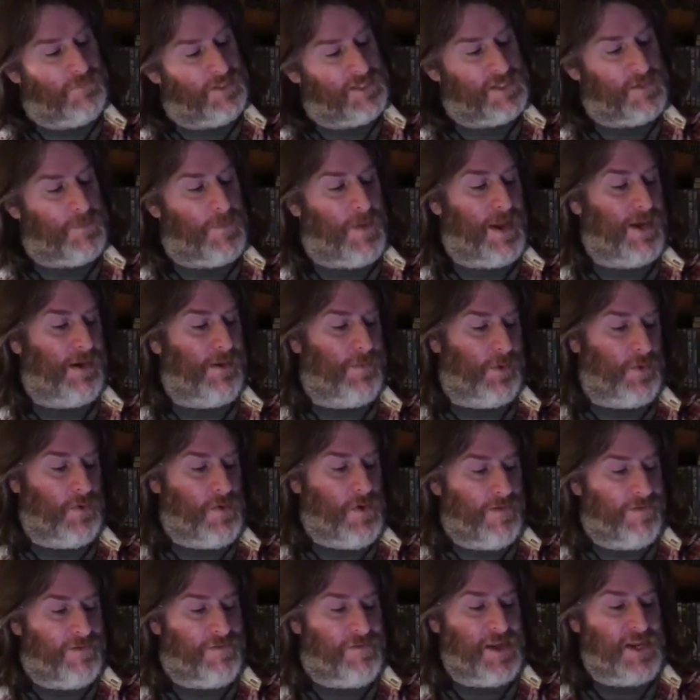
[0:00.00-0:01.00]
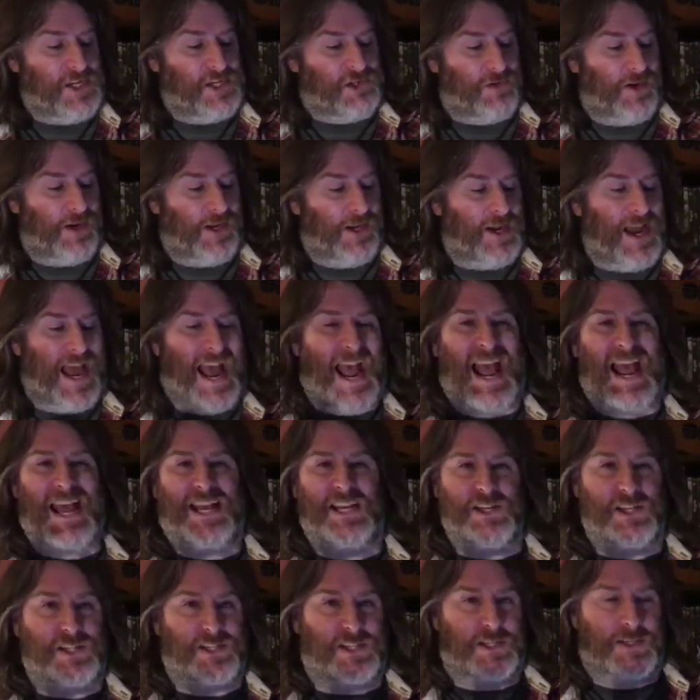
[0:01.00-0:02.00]
debatable, featuring an
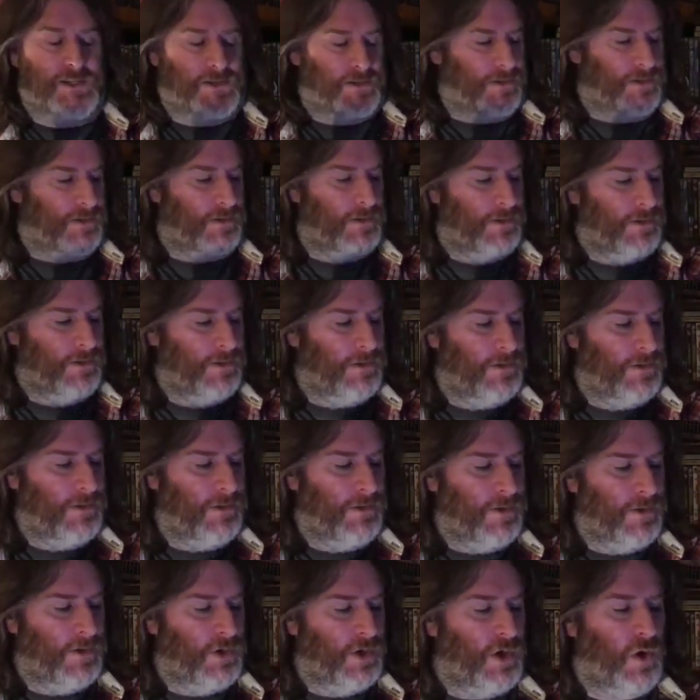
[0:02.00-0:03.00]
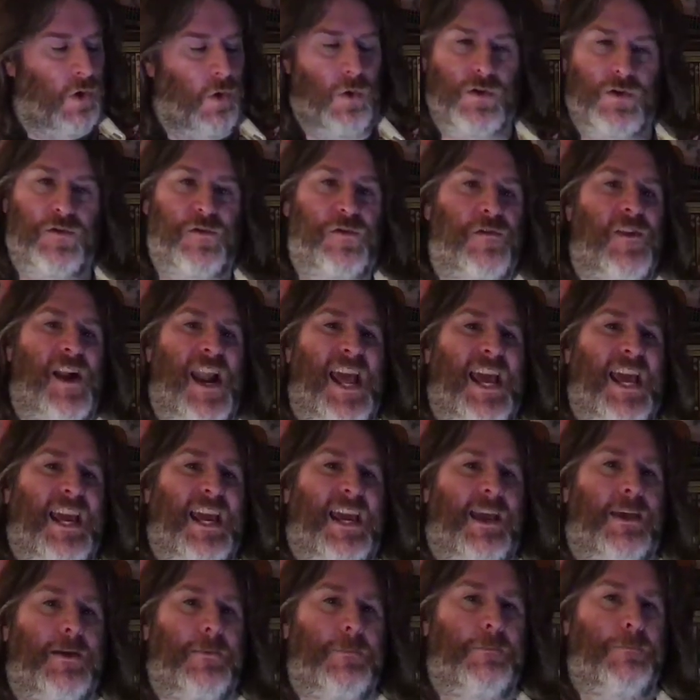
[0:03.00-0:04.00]
ant called
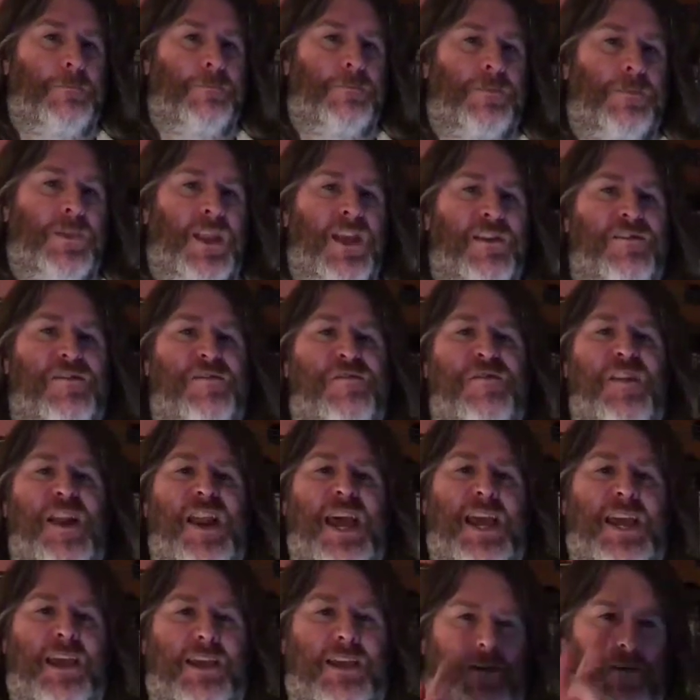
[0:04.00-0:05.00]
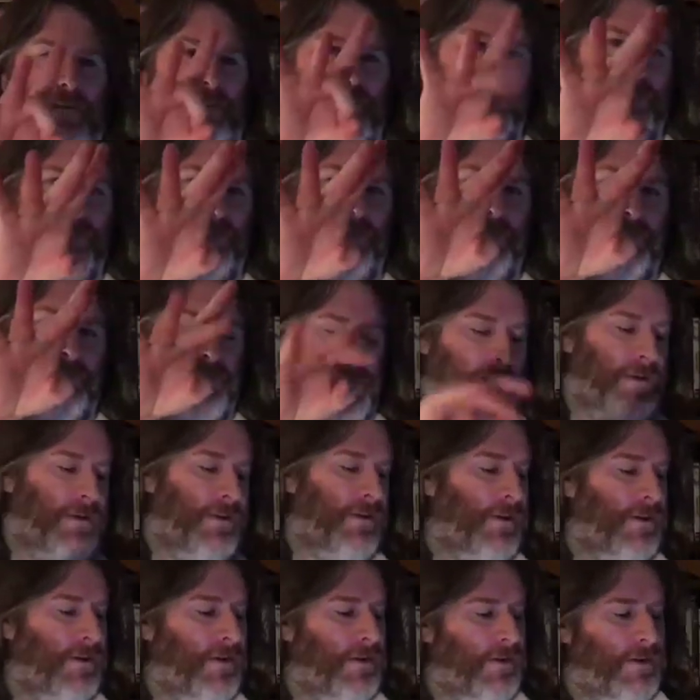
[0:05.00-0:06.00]
Flick? Flick,
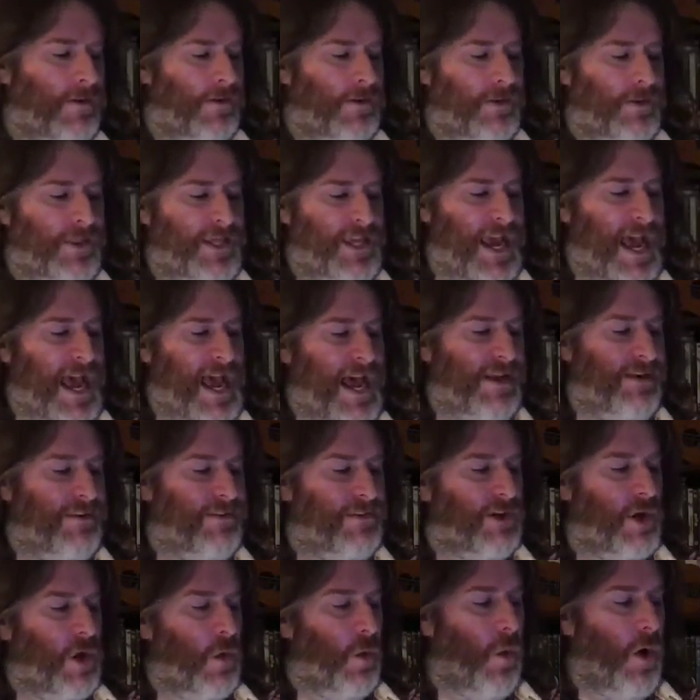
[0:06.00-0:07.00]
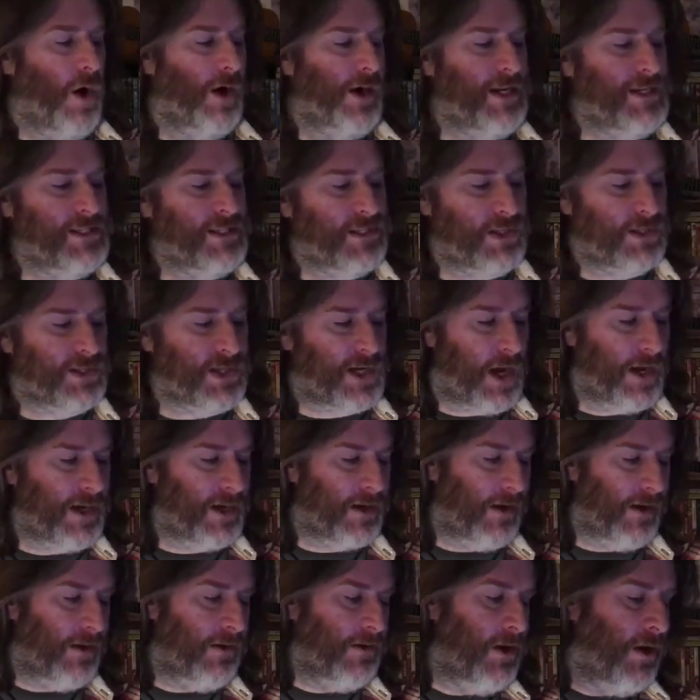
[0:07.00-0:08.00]
the ant. What is the
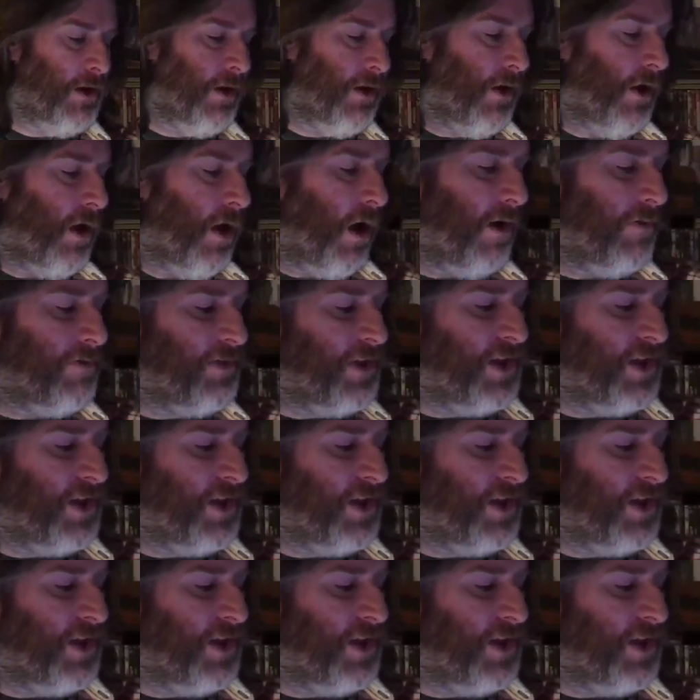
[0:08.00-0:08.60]
title of the